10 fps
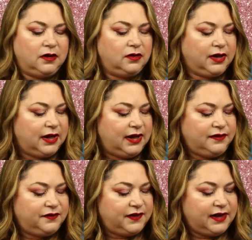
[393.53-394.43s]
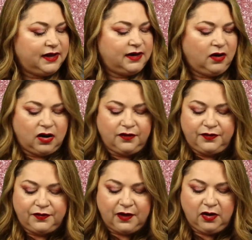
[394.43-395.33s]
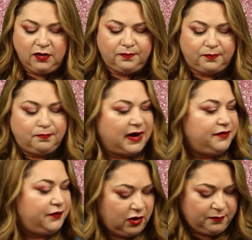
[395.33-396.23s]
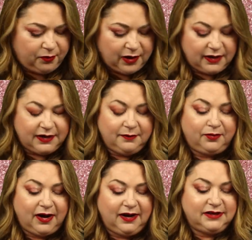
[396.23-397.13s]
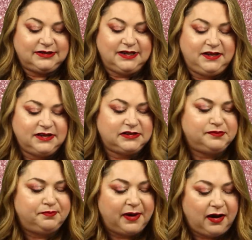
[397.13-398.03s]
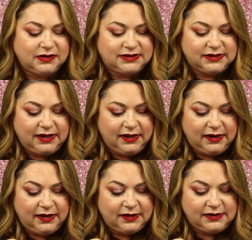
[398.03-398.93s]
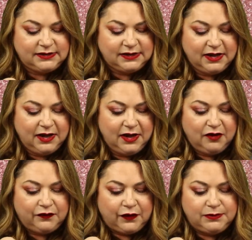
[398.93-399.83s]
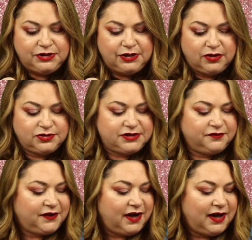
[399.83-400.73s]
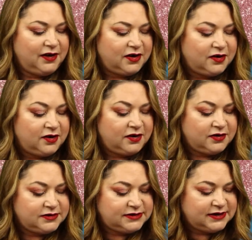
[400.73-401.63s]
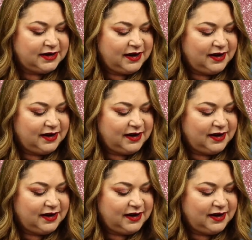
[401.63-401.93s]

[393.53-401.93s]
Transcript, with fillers: okay then our third my third product product in this box is from dose of colors